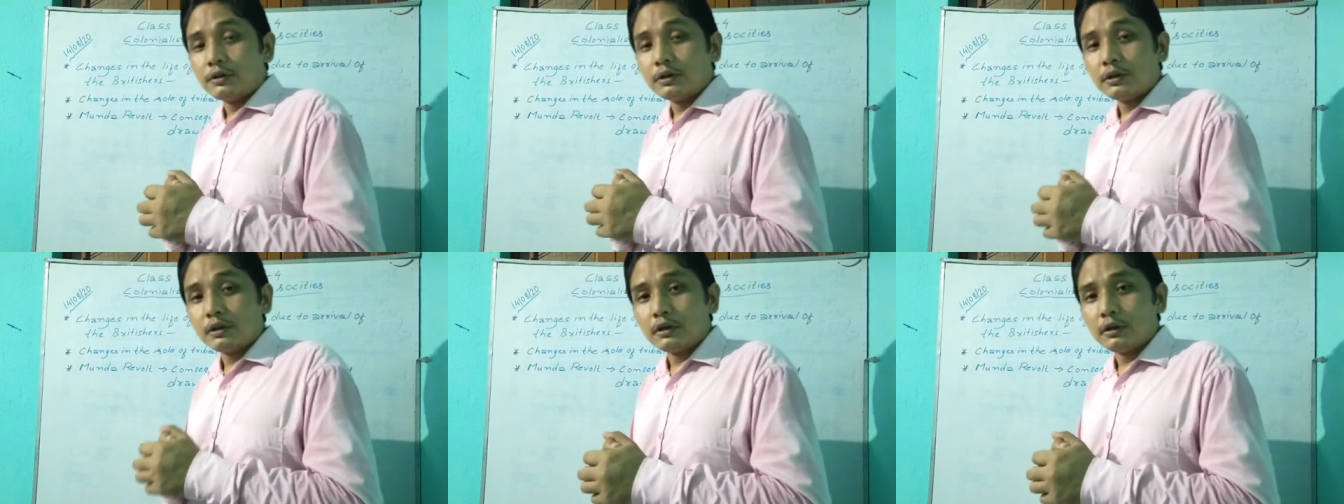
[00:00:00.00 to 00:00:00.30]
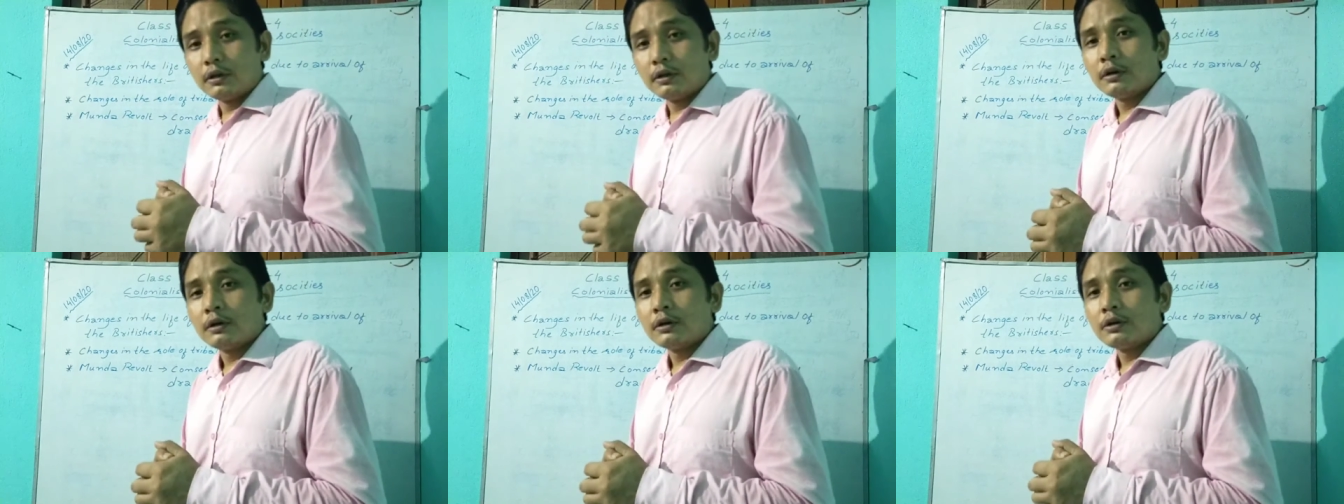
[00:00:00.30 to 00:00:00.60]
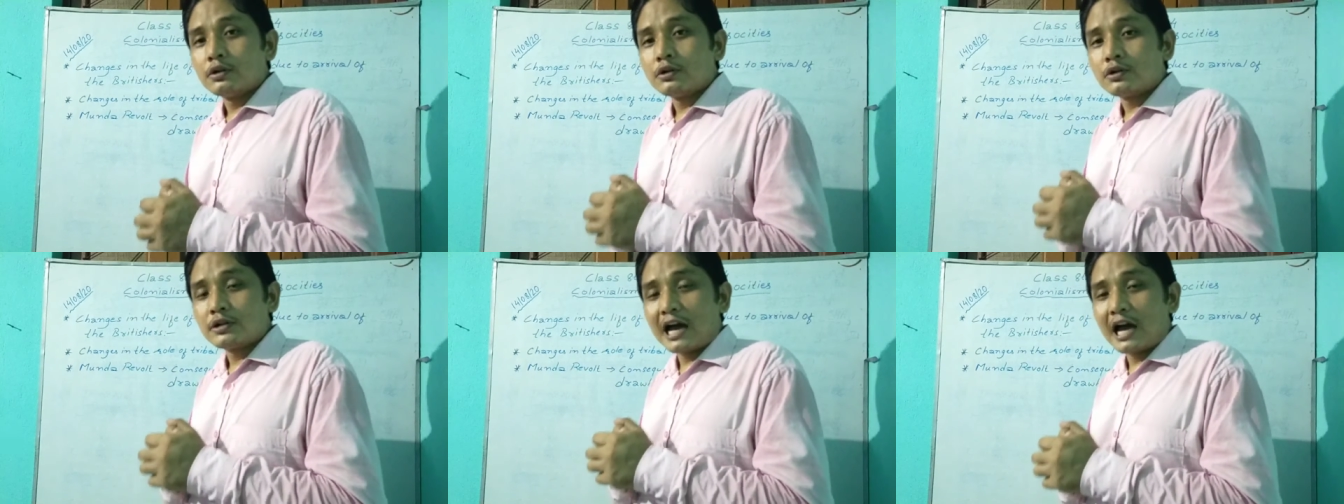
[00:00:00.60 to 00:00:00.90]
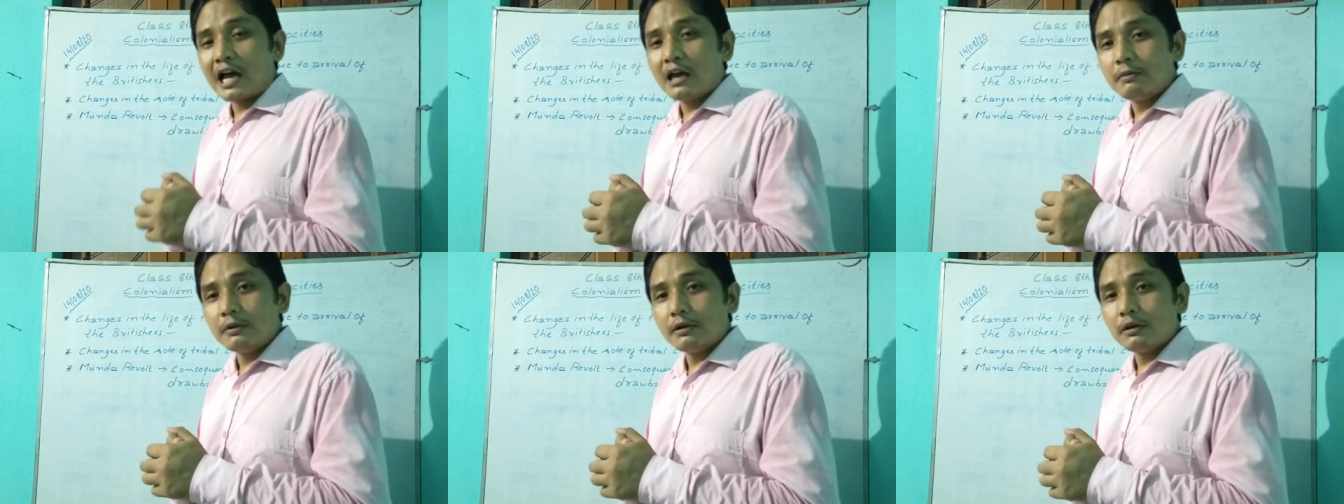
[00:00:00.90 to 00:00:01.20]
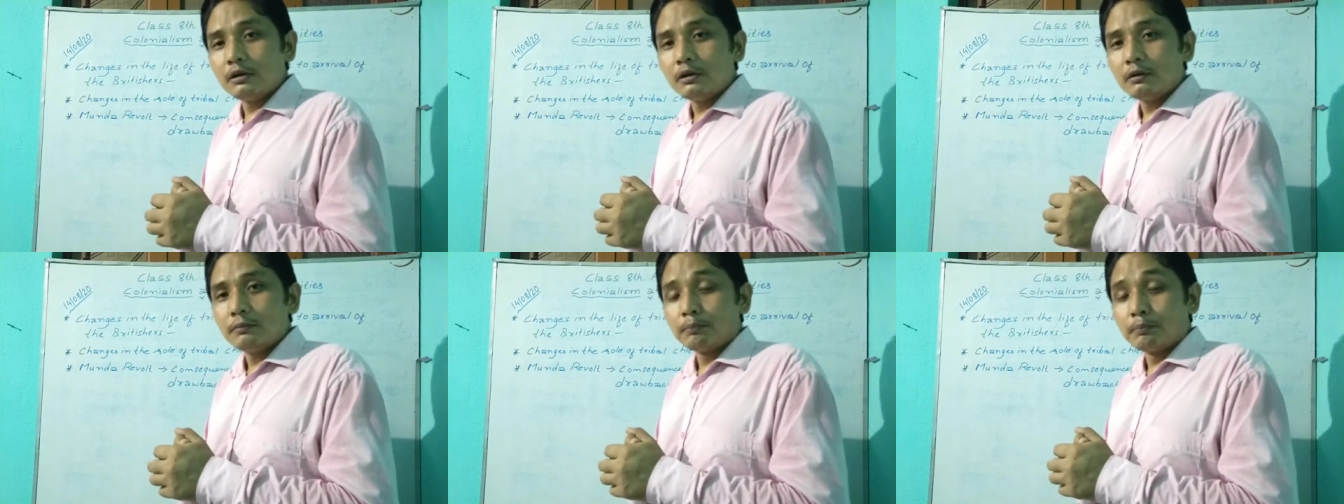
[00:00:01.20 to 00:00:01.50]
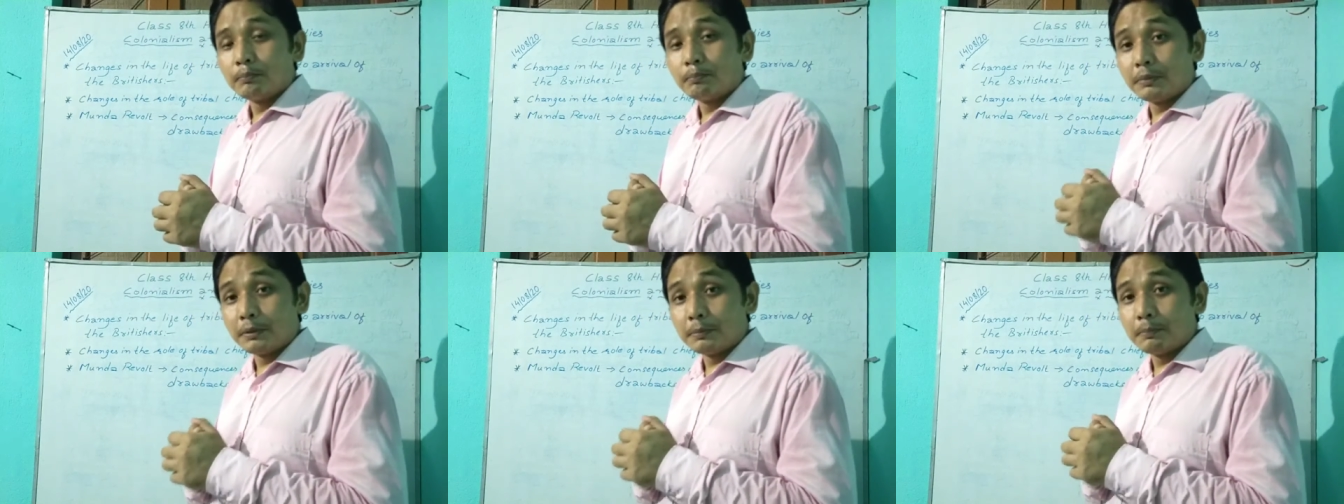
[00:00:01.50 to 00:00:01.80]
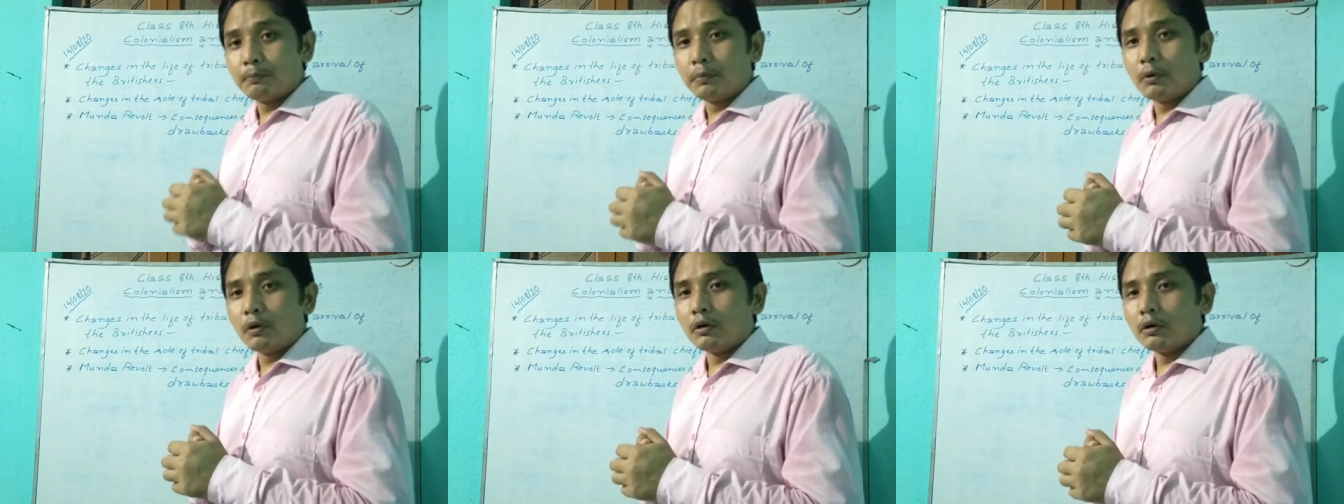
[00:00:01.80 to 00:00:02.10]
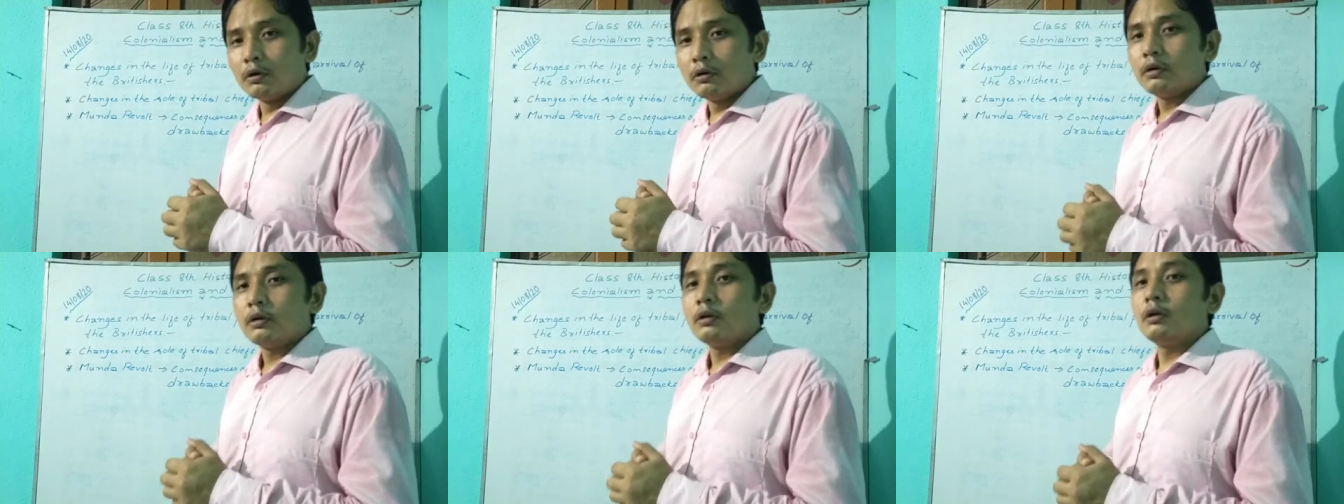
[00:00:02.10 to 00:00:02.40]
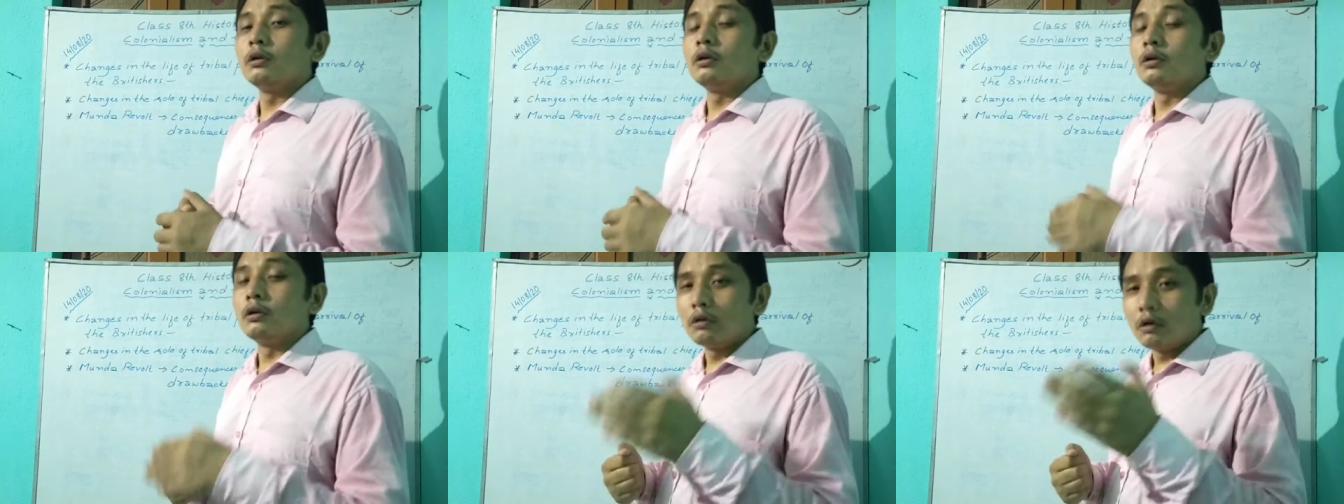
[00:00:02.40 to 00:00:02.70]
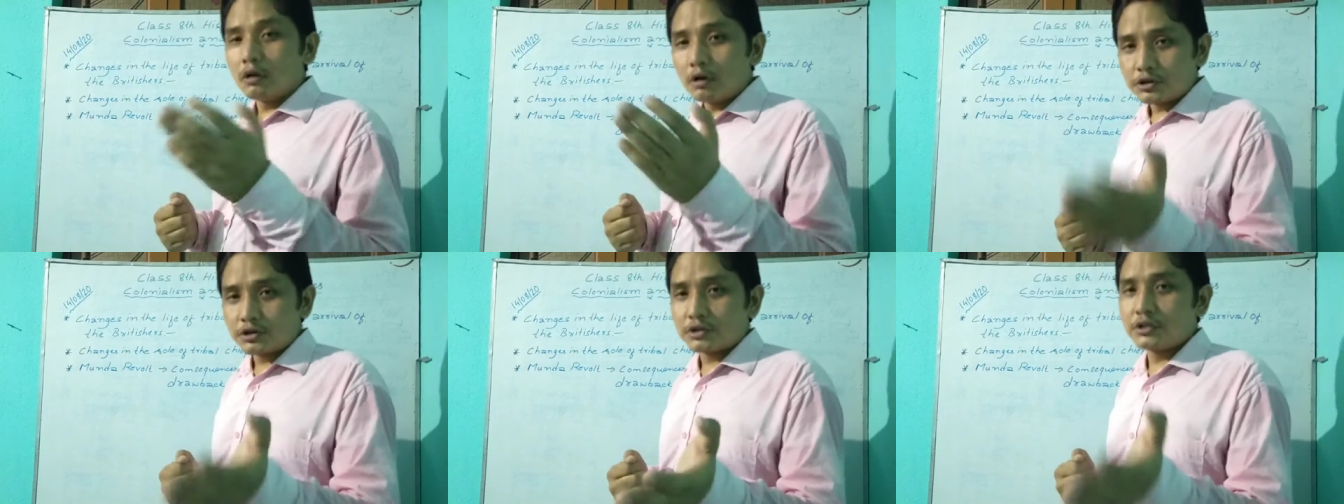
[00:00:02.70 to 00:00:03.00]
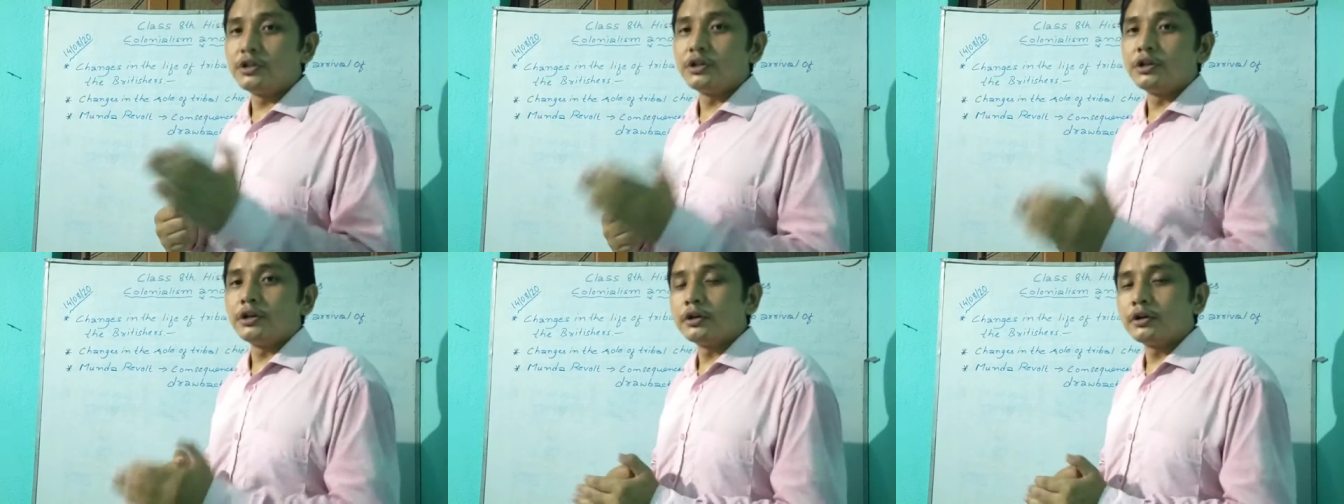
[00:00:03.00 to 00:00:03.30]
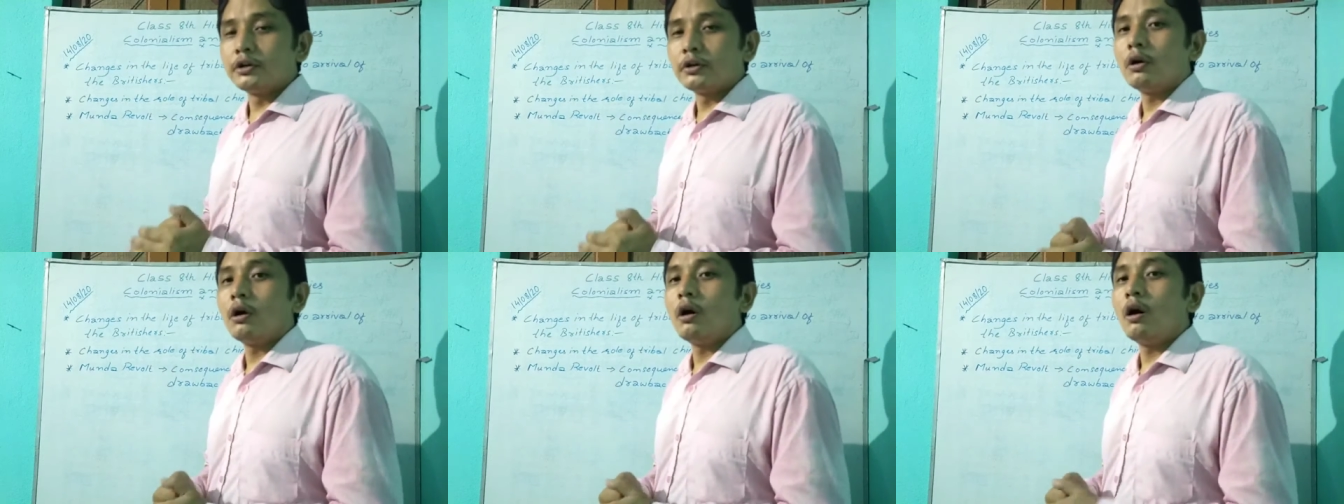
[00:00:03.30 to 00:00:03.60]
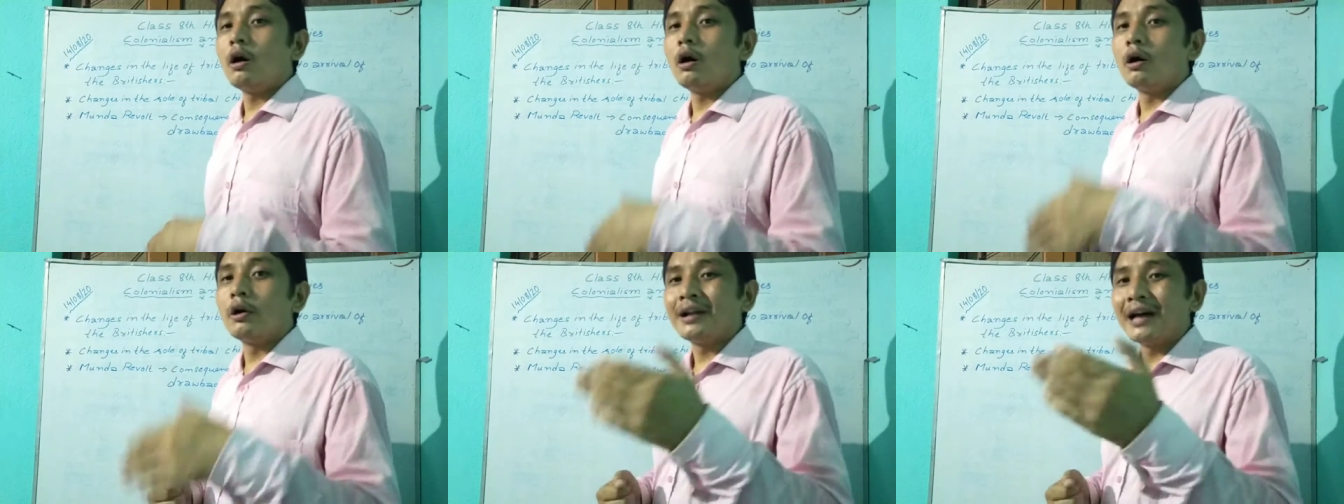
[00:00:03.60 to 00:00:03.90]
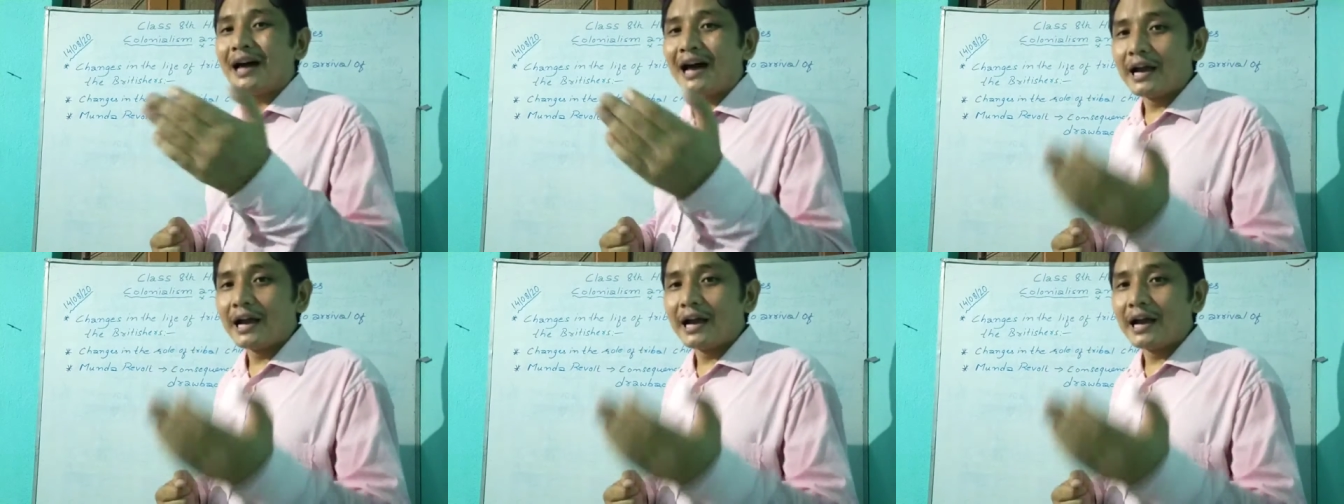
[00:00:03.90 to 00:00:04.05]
the tribal people lost their own